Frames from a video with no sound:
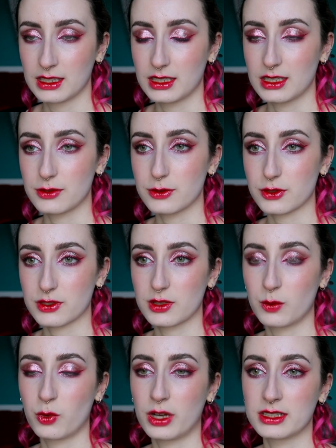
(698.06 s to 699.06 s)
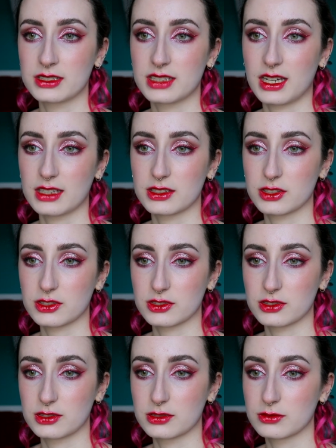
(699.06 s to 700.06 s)
If you're someone that
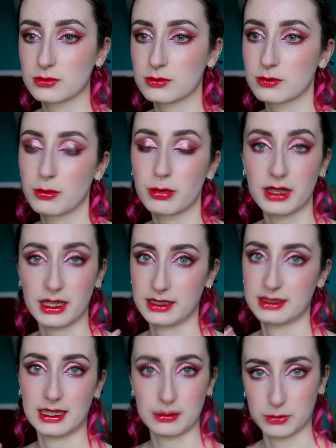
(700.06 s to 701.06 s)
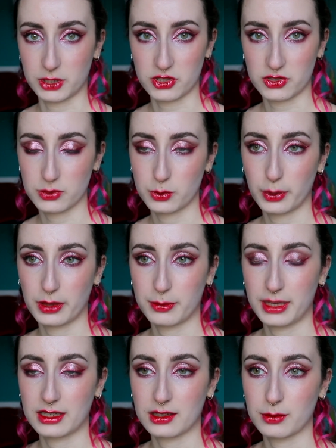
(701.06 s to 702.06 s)
doesn't play that much with
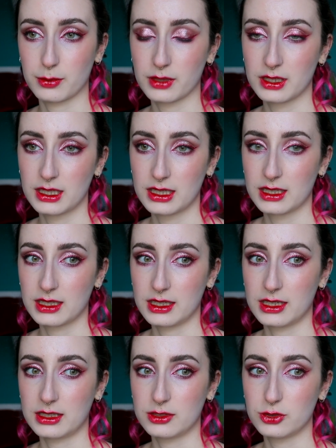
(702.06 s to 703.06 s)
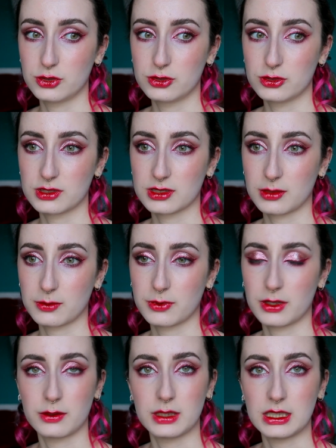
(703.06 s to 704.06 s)
makeup and you do some
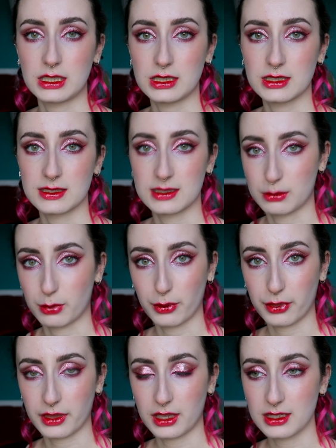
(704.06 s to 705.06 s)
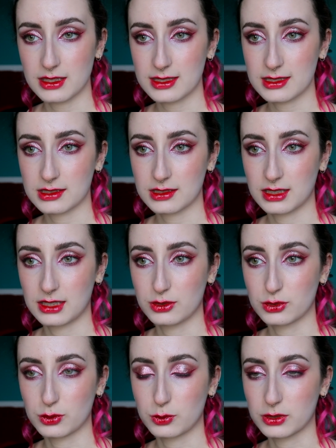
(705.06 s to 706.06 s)
very simple things and
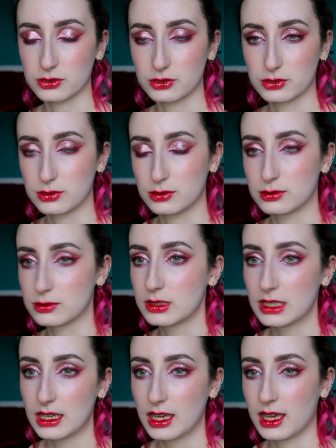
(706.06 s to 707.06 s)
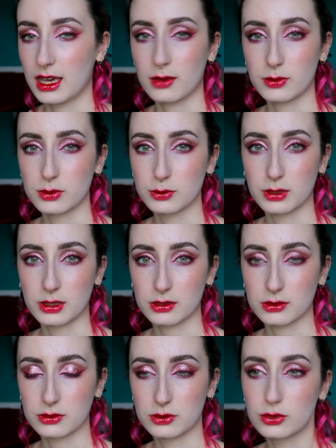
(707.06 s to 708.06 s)
you don't want to have to
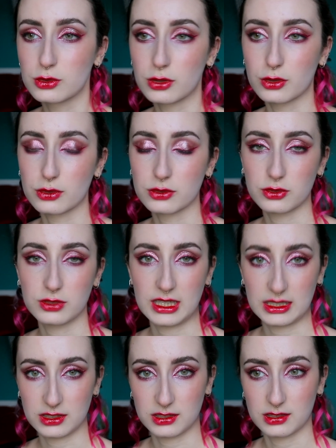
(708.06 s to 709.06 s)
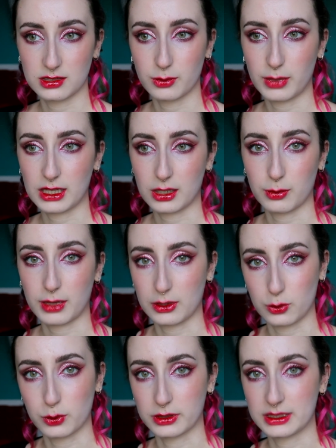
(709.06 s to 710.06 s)
work too long to get the makeup
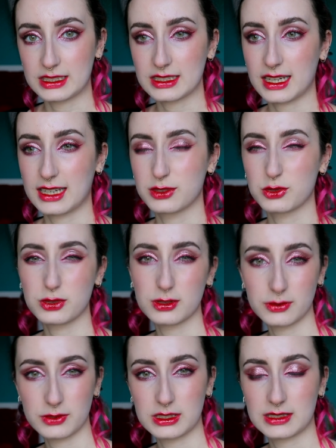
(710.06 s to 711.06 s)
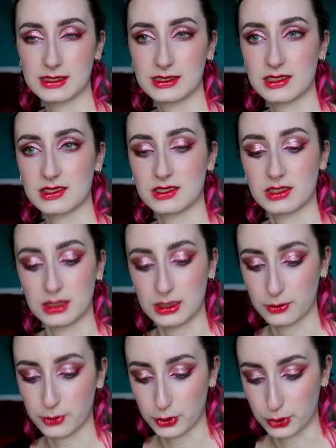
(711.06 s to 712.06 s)
I wanted, I don't know if it's
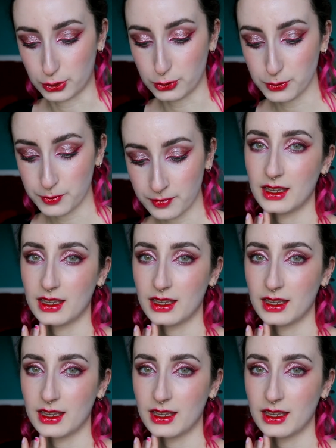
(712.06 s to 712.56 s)
necessarily for you.